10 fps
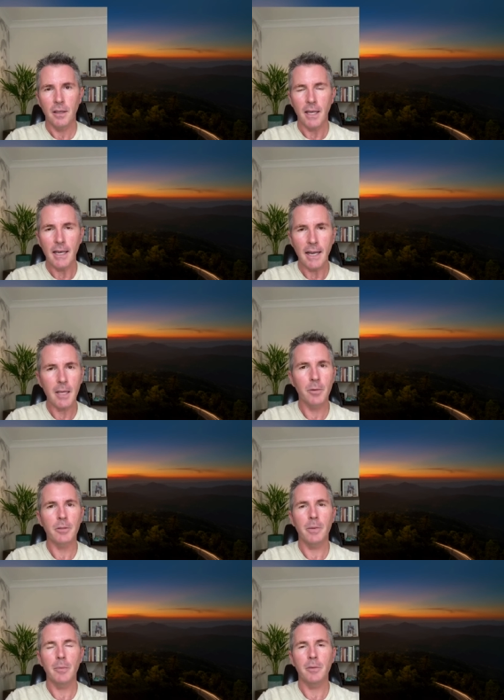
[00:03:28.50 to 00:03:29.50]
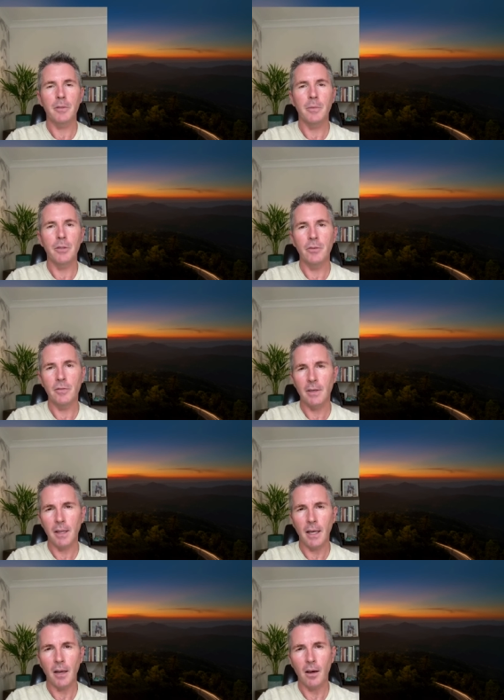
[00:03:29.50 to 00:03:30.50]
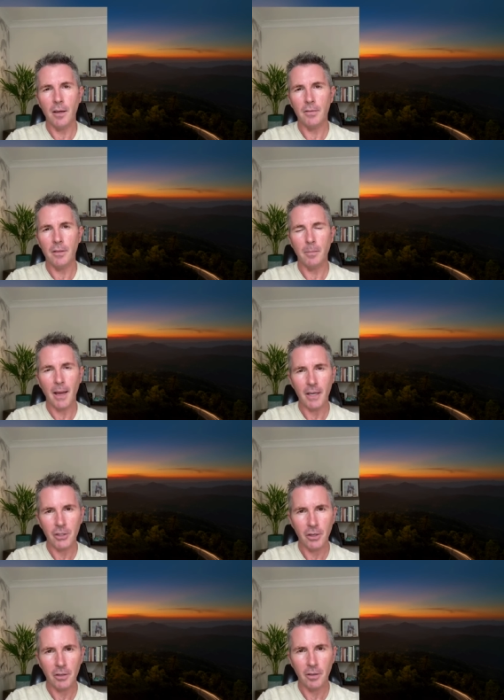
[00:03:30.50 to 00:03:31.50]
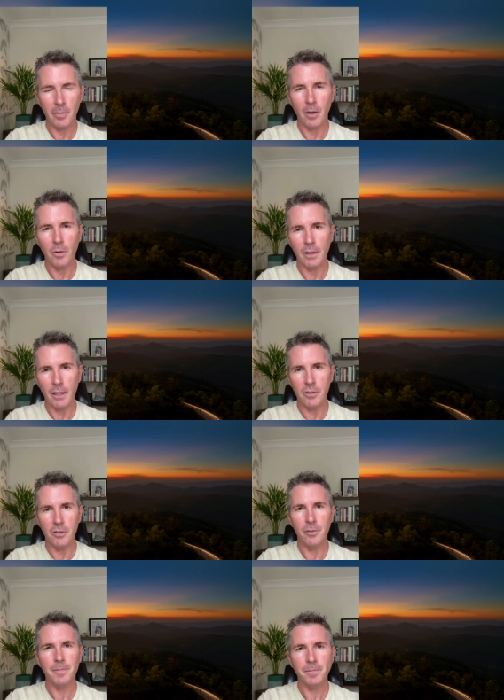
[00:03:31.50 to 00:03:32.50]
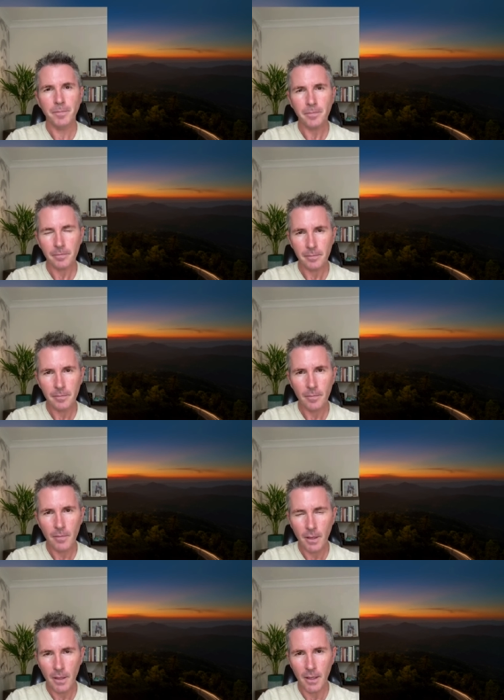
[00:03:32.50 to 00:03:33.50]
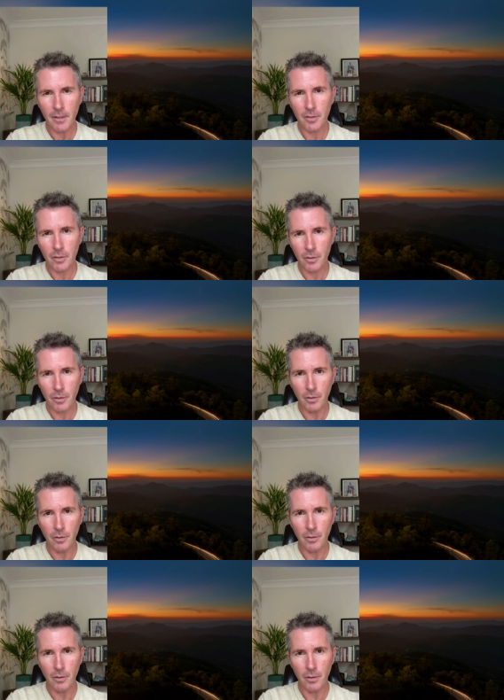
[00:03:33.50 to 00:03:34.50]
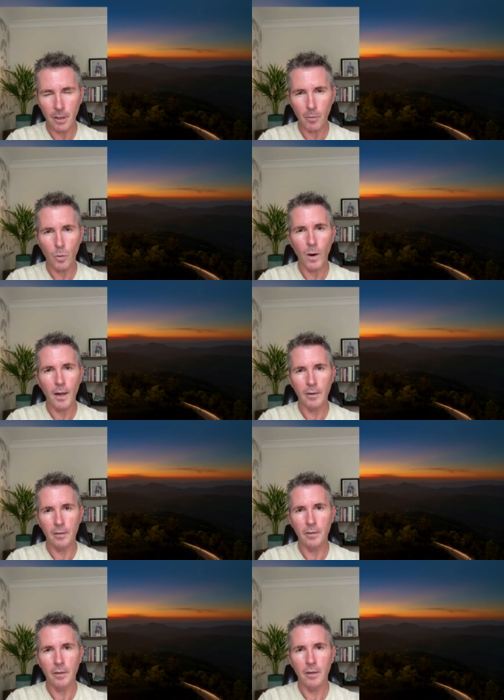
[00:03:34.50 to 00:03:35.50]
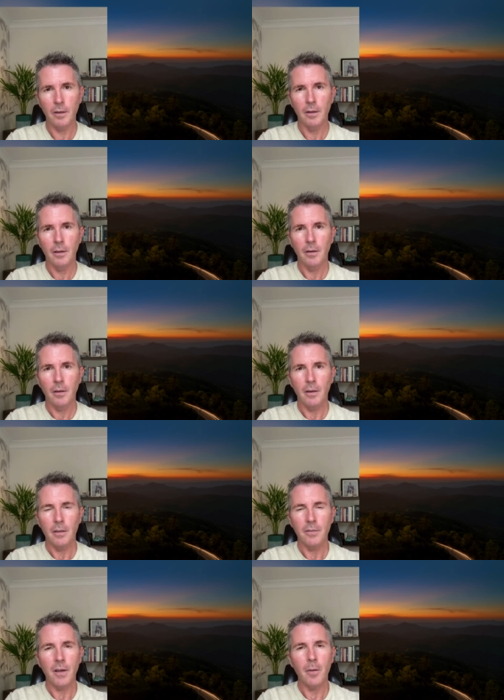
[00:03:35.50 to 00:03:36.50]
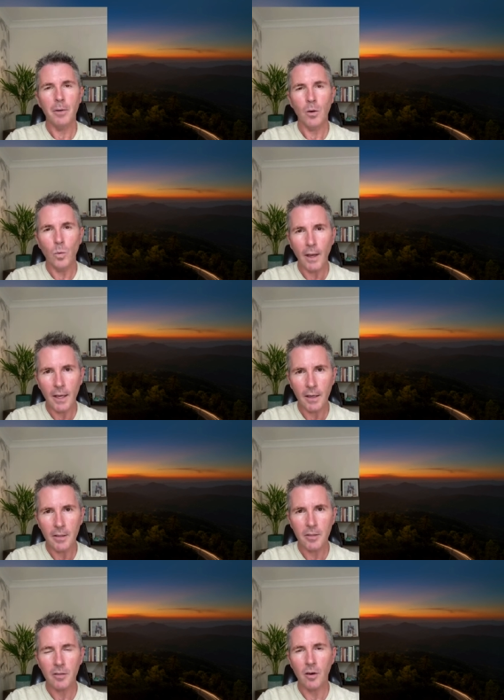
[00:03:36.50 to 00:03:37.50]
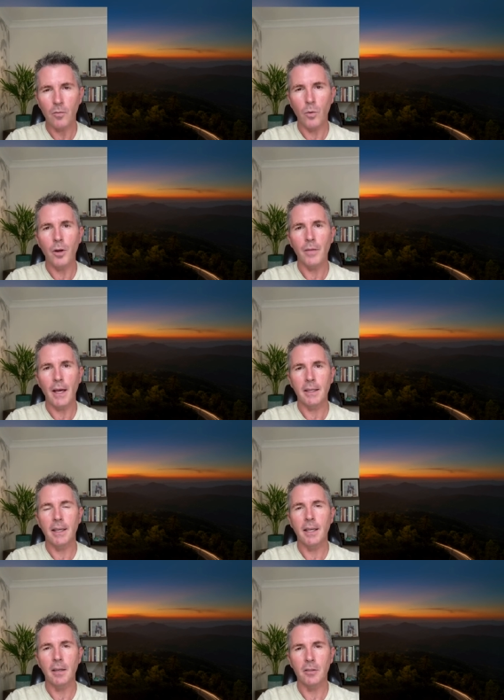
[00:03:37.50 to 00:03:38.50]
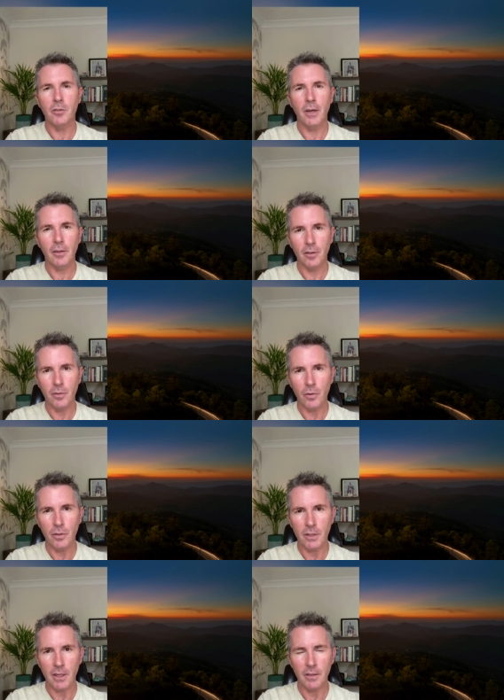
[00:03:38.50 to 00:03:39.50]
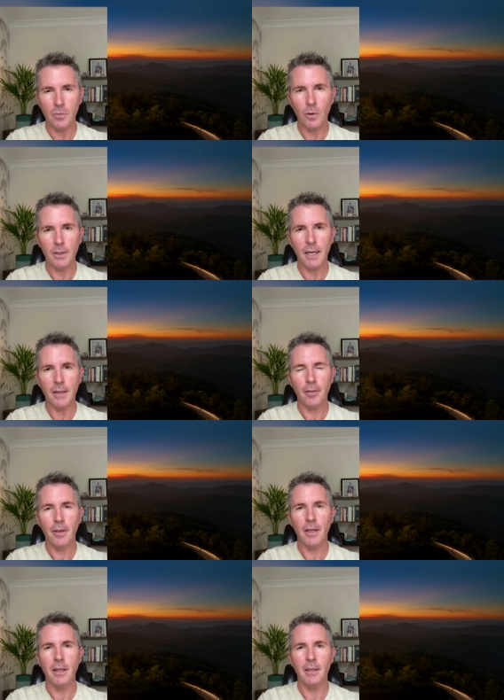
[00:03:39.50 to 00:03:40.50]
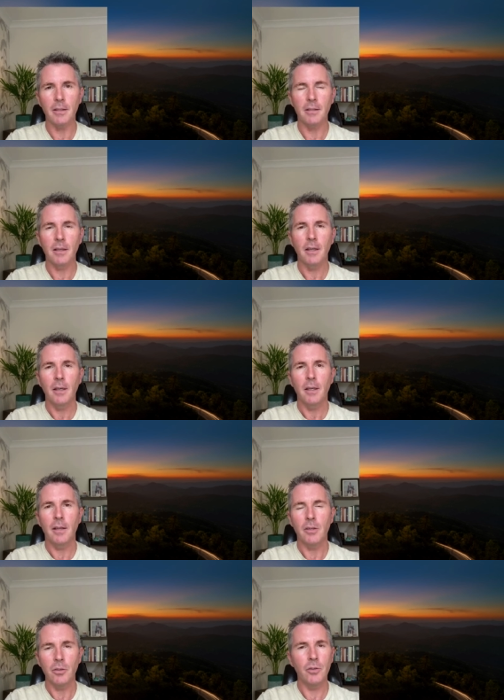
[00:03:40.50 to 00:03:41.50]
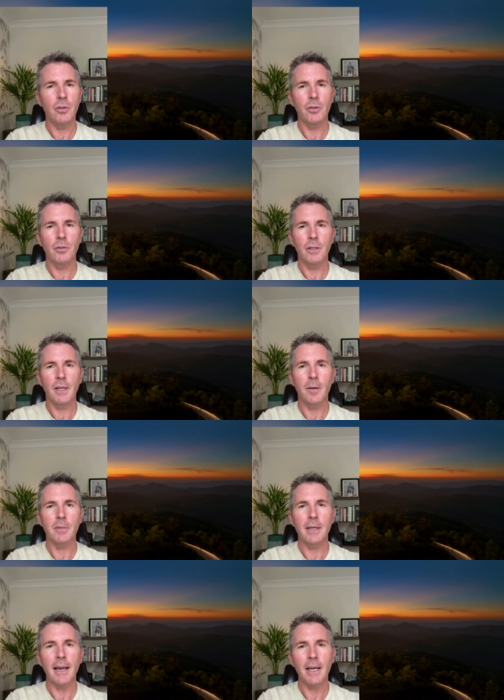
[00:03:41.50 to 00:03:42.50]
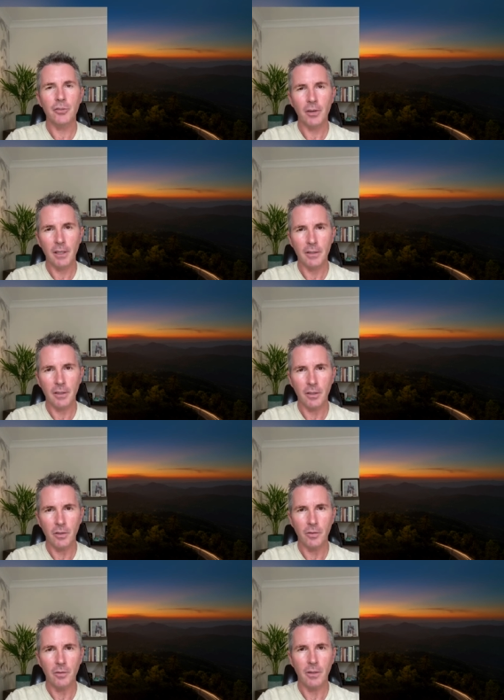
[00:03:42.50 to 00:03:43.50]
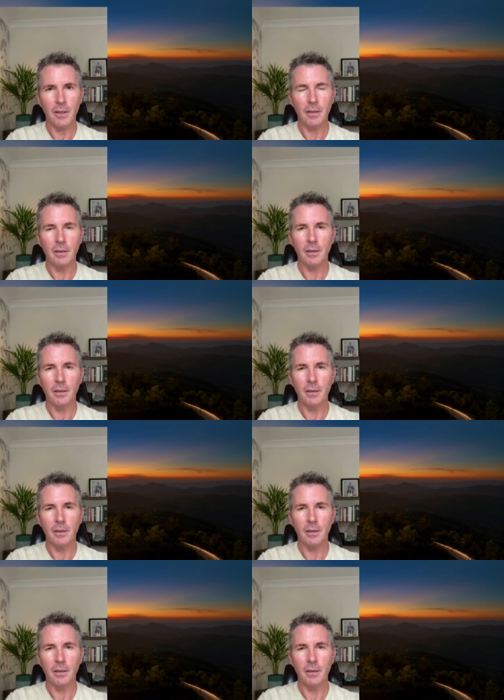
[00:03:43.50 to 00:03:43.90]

enables people to be driven in their lives and passionate about what they do is to, number one, develop an awareness of what that killer strength of yours is, what that thing is that you do that comes naturally to you, that